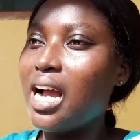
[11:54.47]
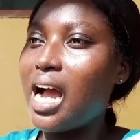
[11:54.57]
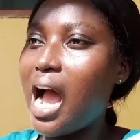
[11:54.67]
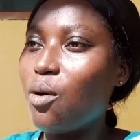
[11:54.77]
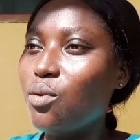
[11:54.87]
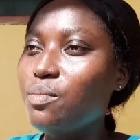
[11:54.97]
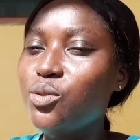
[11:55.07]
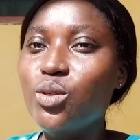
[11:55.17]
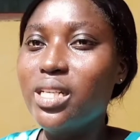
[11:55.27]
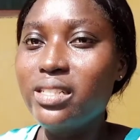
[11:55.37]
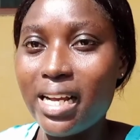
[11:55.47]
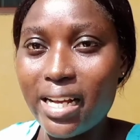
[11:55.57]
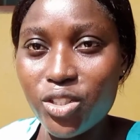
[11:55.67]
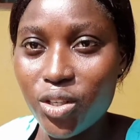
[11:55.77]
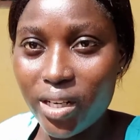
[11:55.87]
I will be doing a
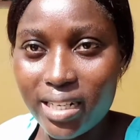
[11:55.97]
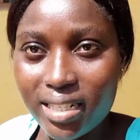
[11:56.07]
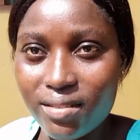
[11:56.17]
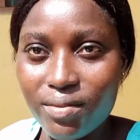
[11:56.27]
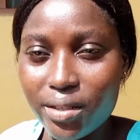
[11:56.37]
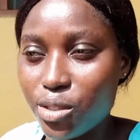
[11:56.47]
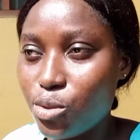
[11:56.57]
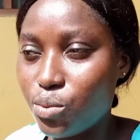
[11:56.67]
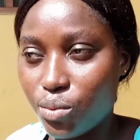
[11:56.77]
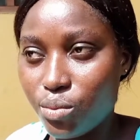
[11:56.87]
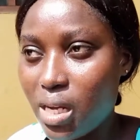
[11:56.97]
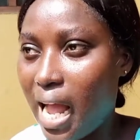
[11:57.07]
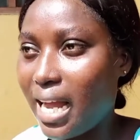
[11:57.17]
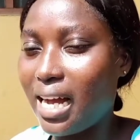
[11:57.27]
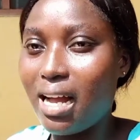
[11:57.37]
training very soon.
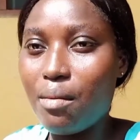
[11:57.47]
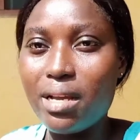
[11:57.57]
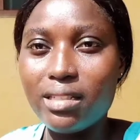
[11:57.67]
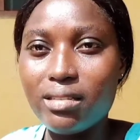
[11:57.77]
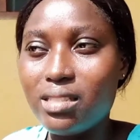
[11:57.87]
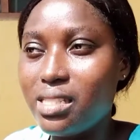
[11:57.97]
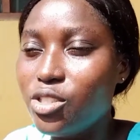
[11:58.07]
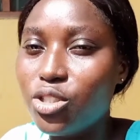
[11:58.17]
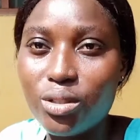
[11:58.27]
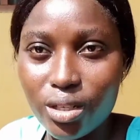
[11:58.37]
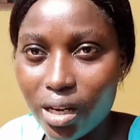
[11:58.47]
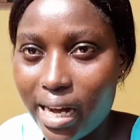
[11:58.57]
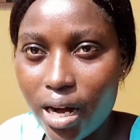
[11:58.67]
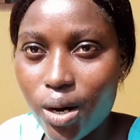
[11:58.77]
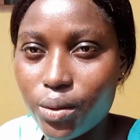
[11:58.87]
I can come and teach you in your
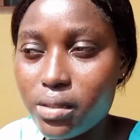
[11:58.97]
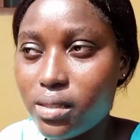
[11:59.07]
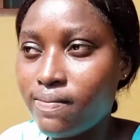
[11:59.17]
house,